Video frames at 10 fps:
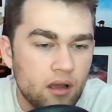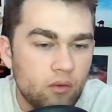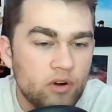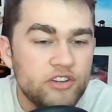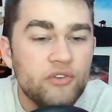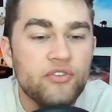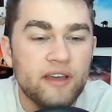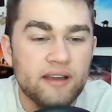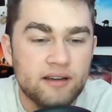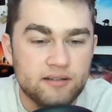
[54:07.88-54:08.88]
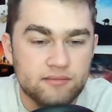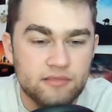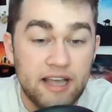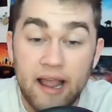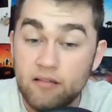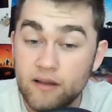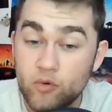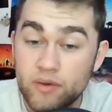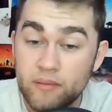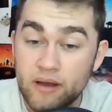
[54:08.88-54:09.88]
What do you think the Acolyte will
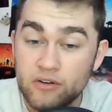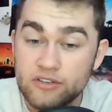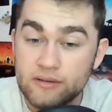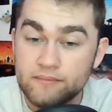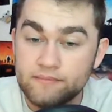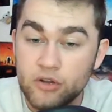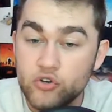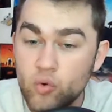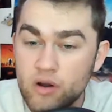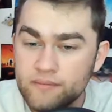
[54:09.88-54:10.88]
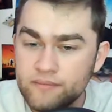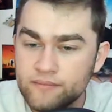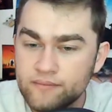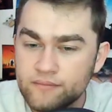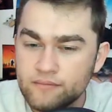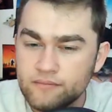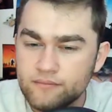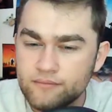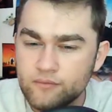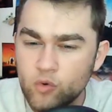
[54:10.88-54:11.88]
be about? A new one
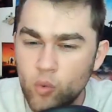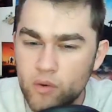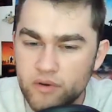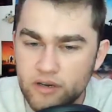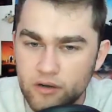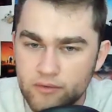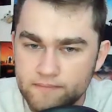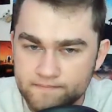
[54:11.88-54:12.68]
or one we know?